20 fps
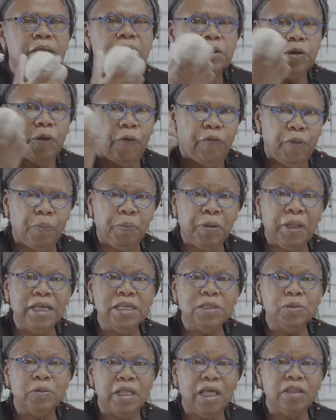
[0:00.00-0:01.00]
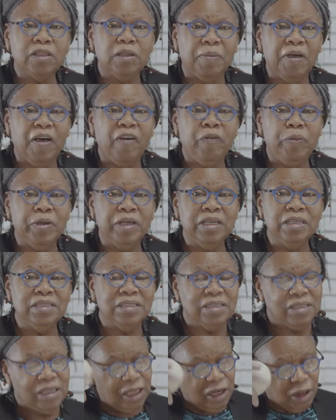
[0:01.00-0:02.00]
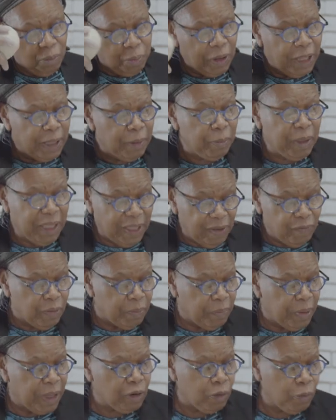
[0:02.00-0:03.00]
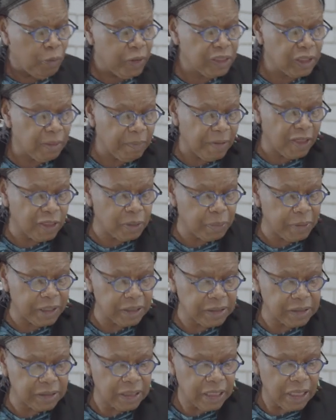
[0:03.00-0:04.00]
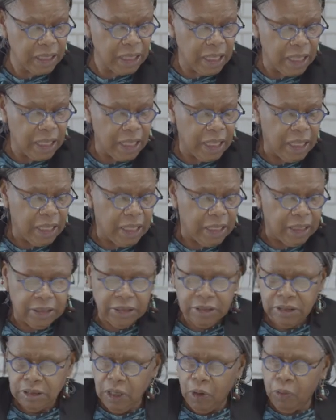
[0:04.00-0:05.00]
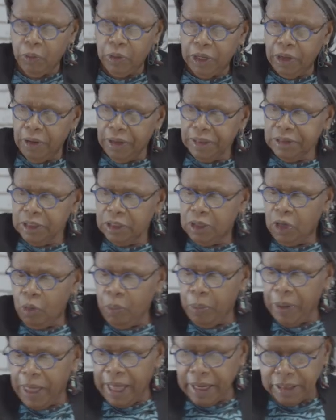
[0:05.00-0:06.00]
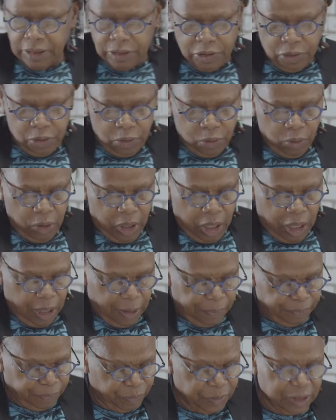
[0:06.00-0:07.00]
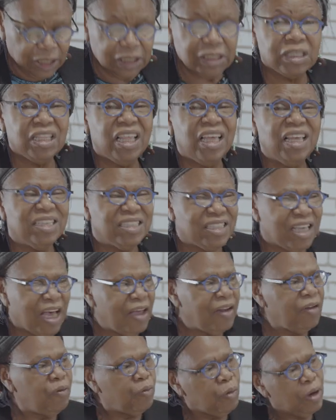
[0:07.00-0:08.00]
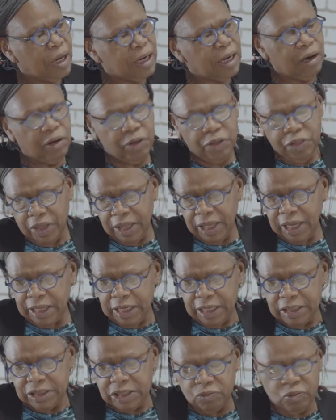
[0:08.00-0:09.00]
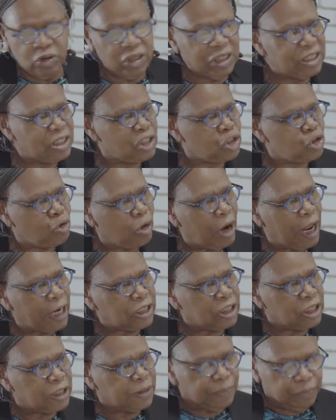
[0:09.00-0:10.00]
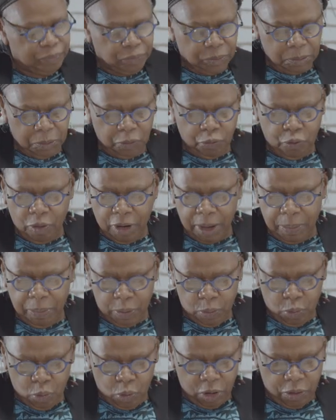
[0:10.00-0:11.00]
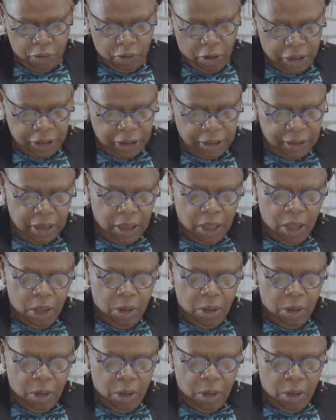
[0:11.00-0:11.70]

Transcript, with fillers: So if it plays without the mouthpiece, it'll play even better with the mouthpiece. So we're going to go back to, um, this clay is kind of wet. I don't think I need to really scratch it before I put water on it.